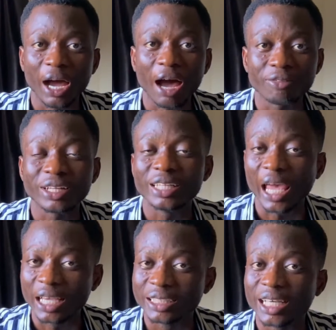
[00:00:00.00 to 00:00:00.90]
after the
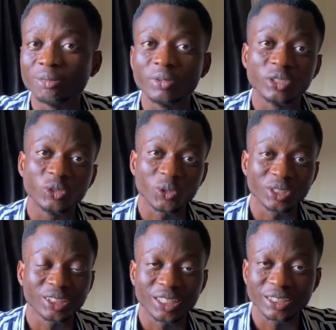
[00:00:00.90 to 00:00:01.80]
exam is not
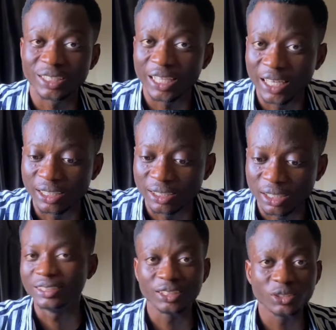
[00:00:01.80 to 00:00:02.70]
starting early.
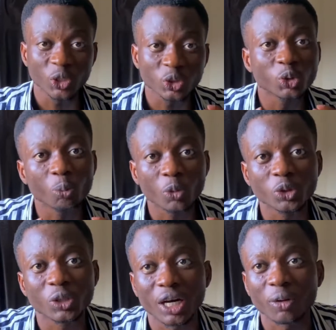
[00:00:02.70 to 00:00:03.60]
There's just so
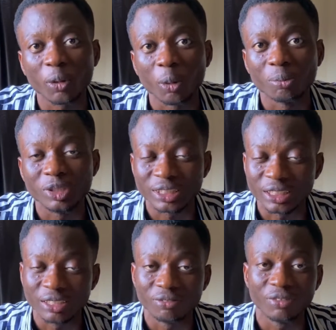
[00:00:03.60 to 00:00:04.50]
much you can complete
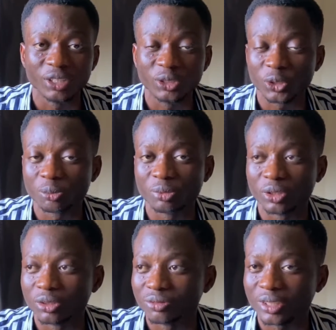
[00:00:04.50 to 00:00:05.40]
in a very short
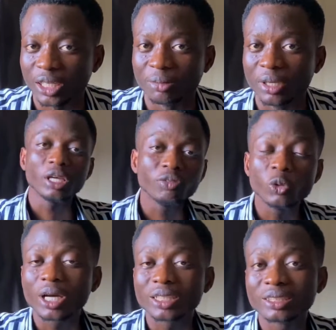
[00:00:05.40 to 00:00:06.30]
period of time. If you
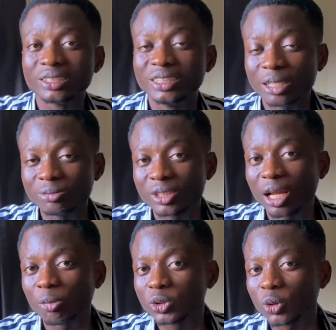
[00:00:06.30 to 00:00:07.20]
look at it, the JAMB
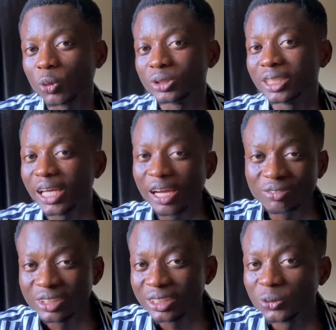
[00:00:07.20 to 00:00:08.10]
syllabus contain
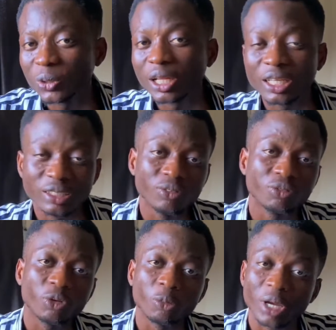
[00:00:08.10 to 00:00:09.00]
everything you learn
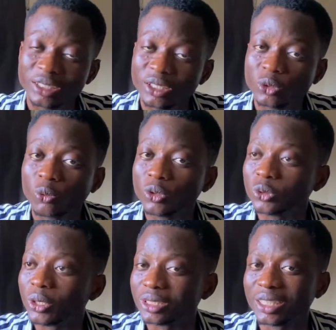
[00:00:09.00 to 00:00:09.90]
from SS1
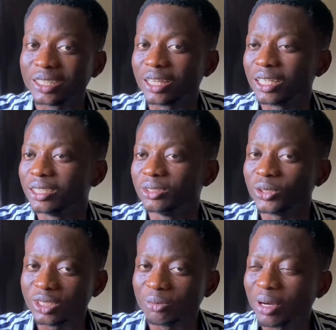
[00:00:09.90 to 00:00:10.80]
to SS3.
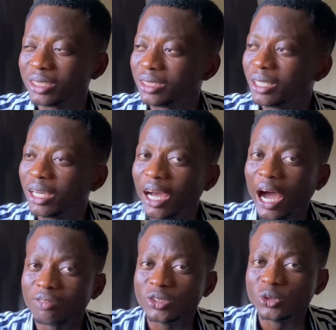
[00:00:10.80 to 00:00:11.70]
Just imagine
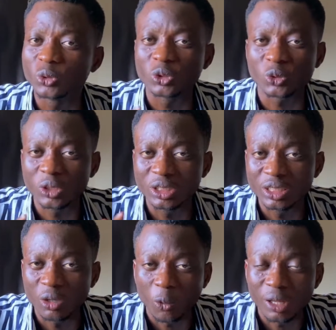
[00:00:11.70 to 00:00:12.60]
having to study
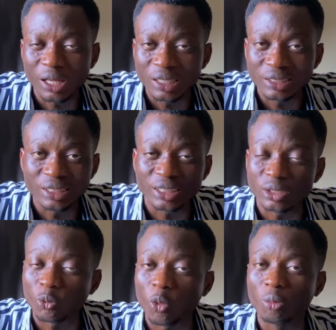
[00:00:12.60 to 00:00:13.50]
or learn this
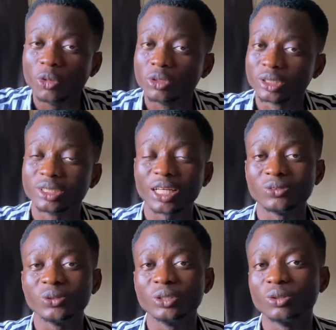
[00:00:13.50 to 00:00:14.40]
in 1 month. That's
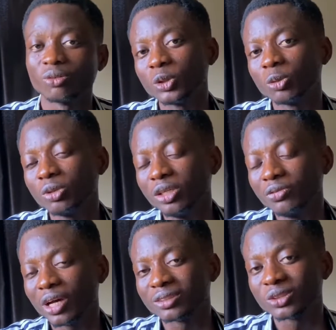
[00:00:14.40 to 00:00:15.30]
not enough. So
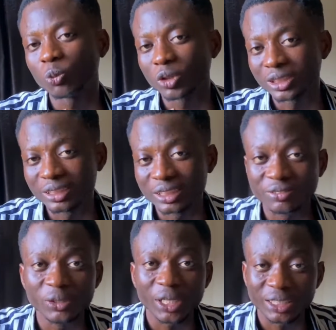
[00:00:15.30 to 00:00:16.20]
if you are watching this
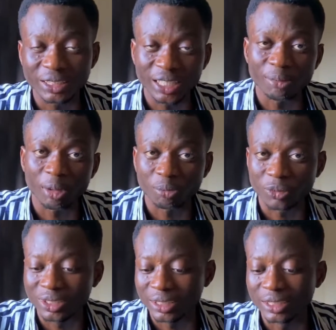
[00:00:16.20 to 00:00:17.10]
video at the time I'm
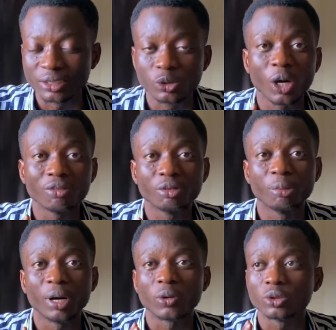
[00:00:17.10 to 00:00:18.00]
posting it, you have
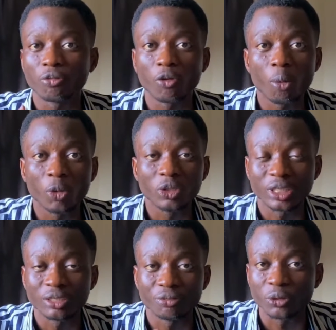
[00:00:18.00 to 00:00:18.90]
about 4 months
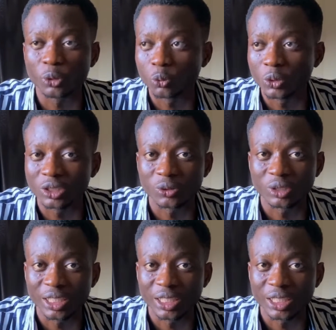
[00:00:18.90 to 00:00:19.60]
and few weeks to the